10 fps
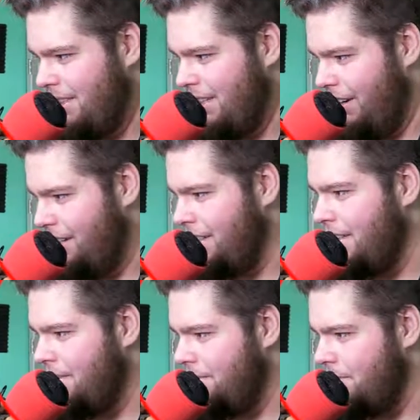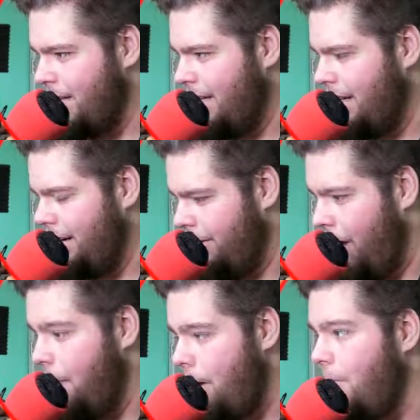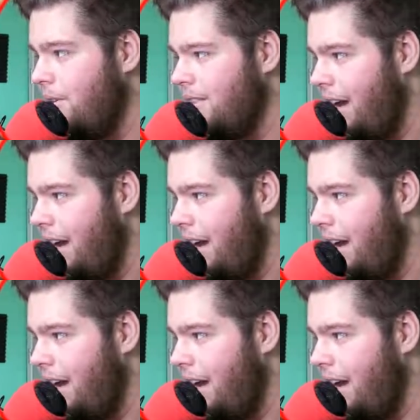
sucked. But, you know, I'm almost